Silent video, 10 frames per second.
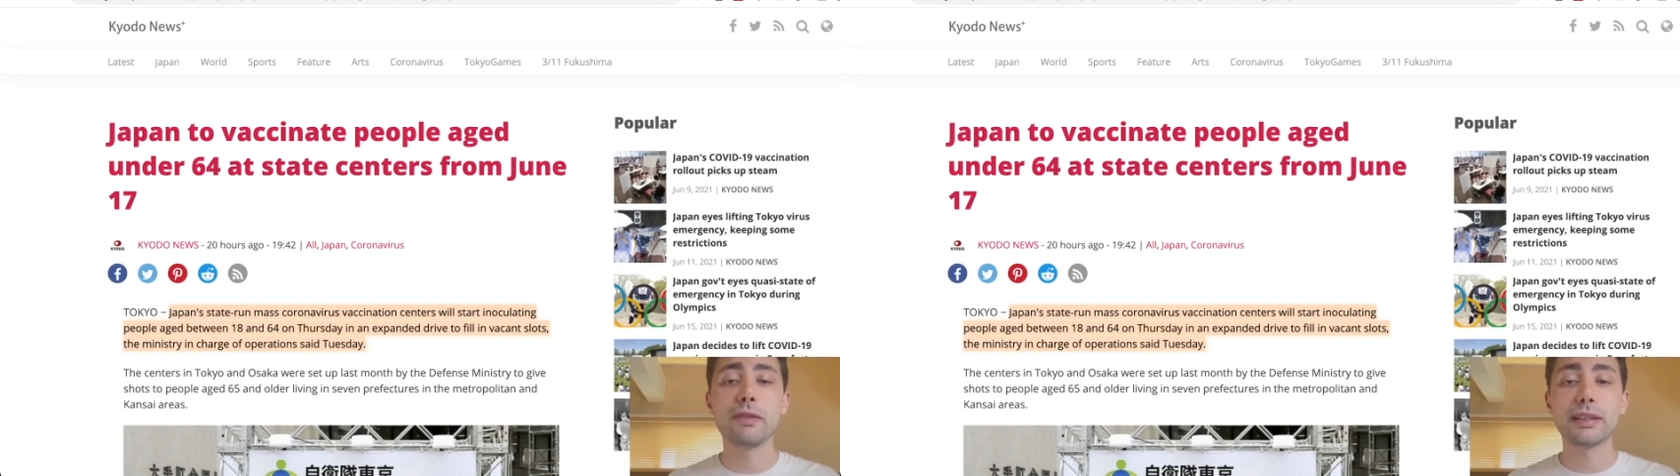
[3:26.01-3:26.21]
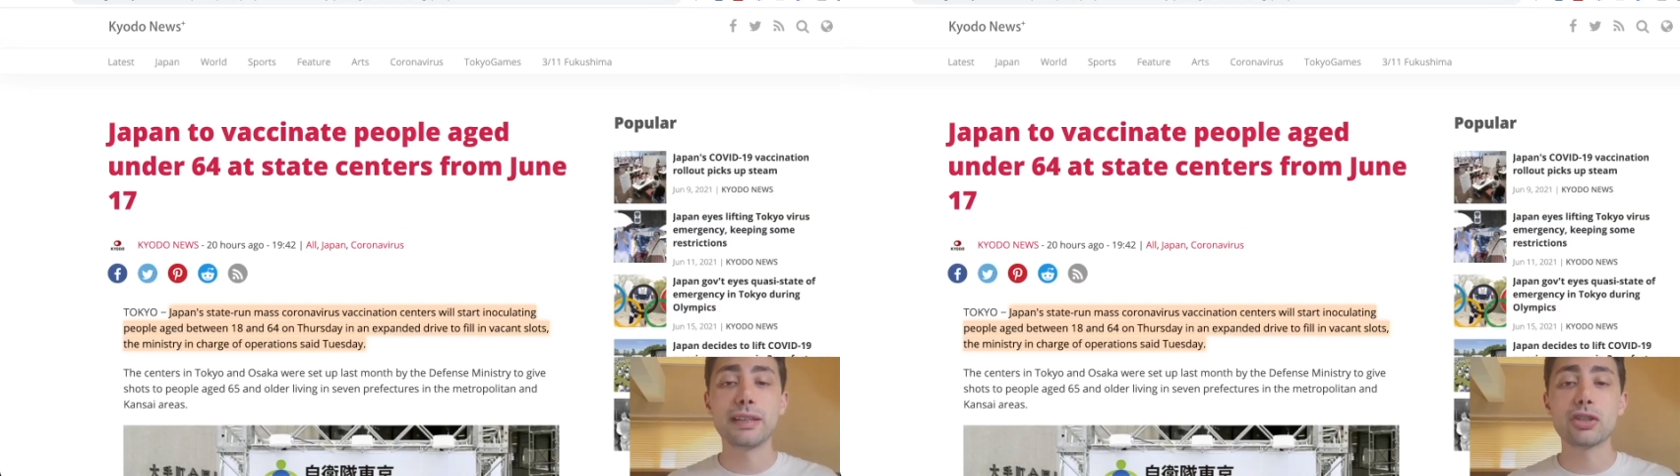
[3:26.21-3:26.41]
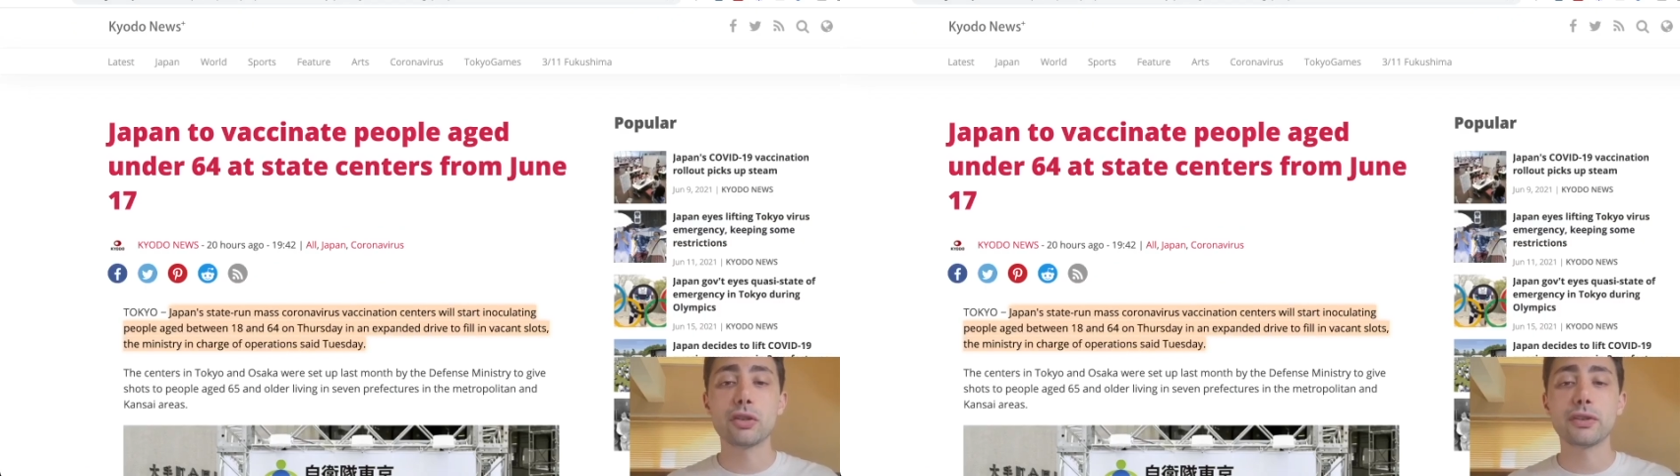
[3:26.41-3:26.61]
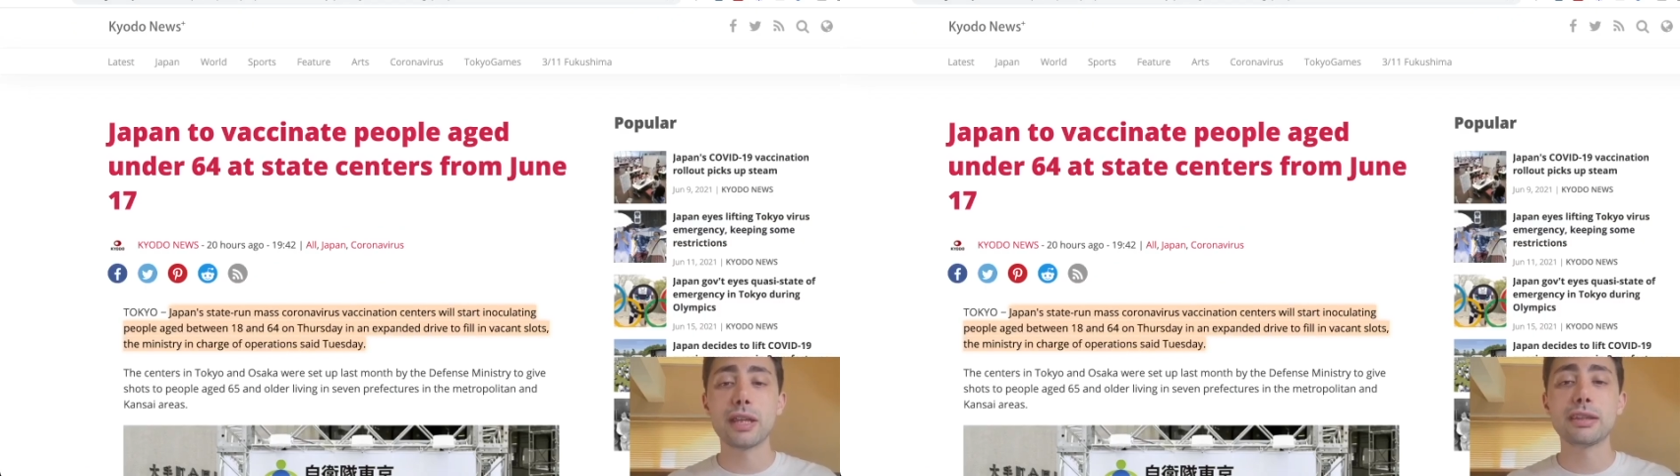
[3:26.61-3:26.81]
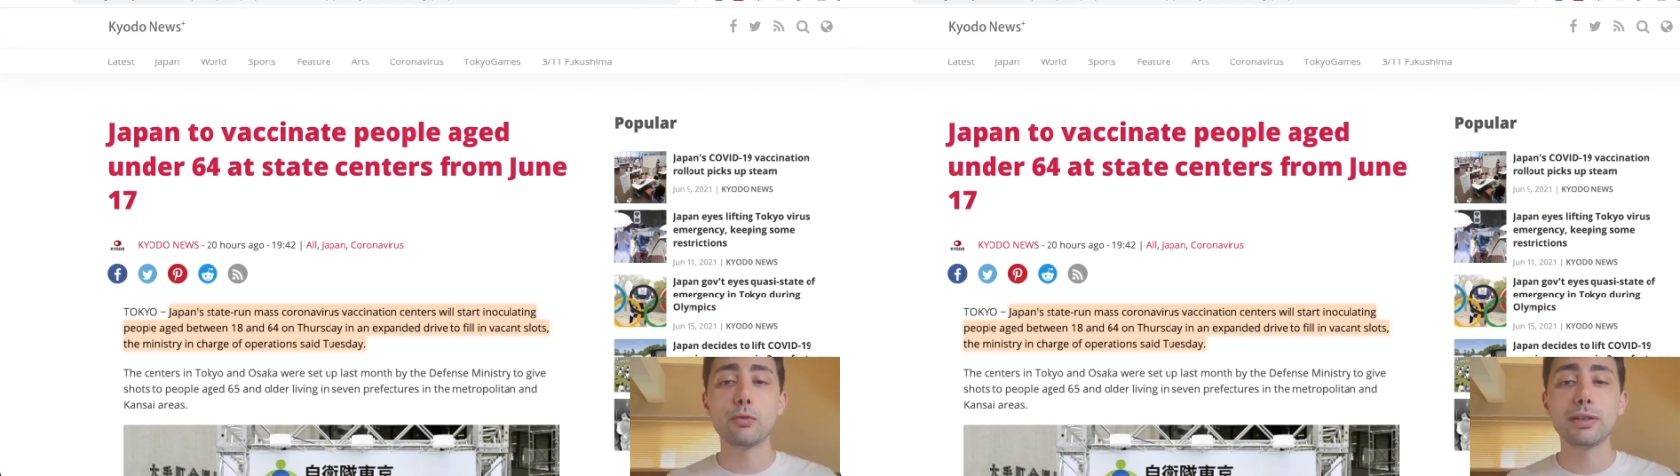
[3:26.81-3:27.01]
vaccination
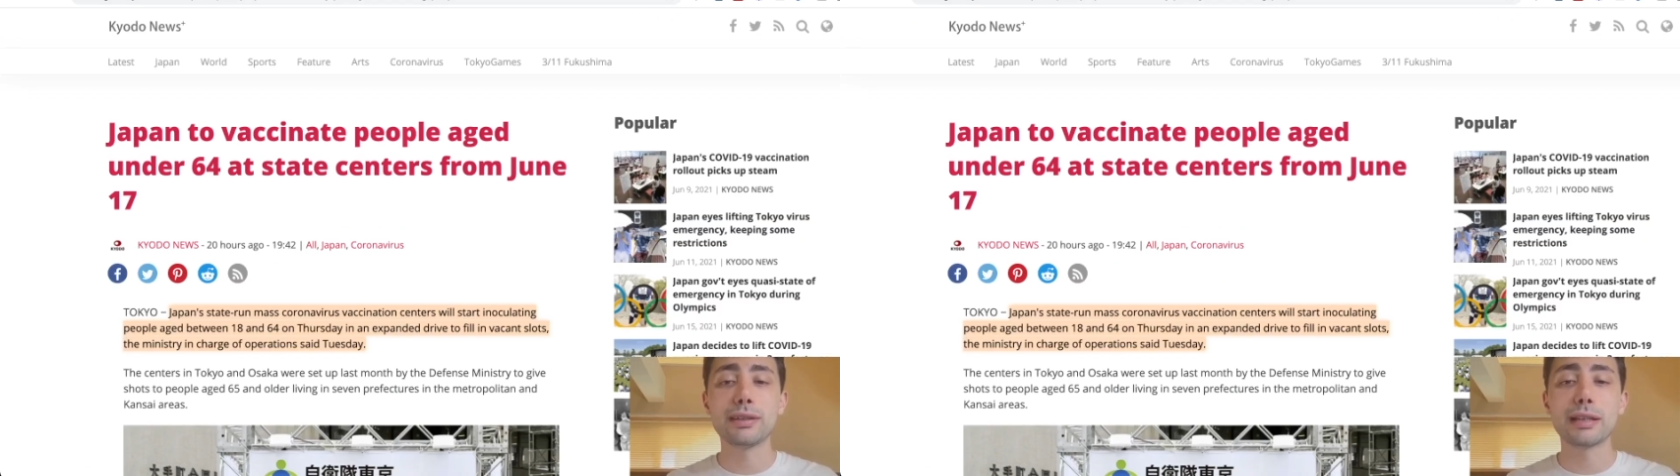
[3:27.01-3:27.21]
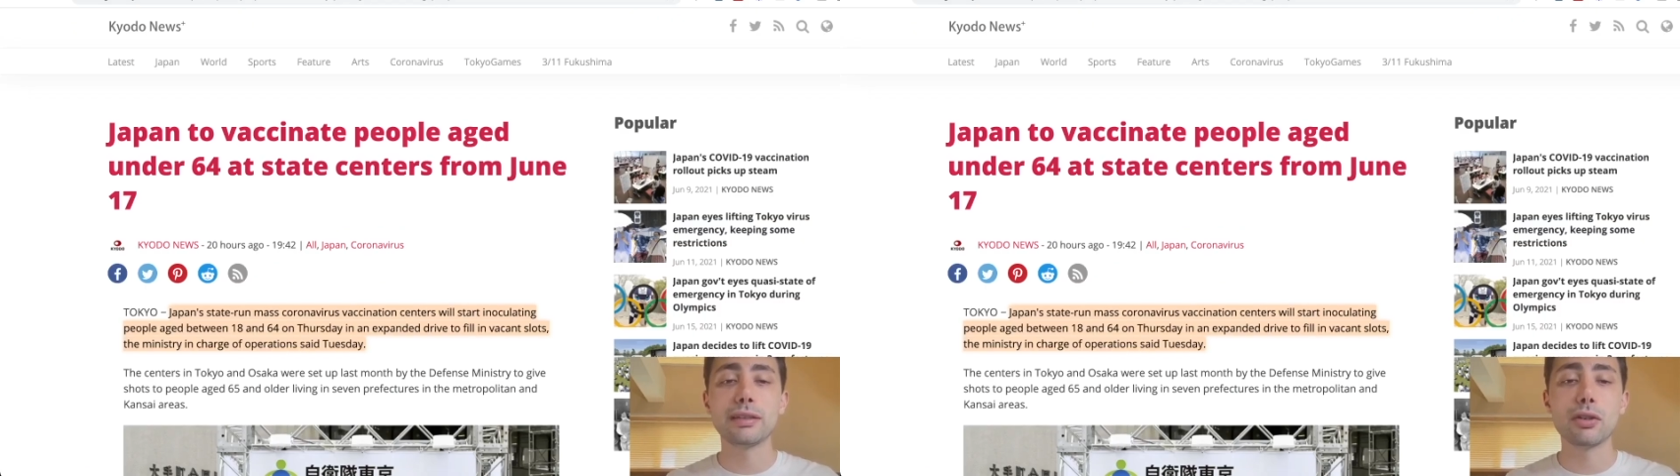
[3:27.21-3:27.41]
center will start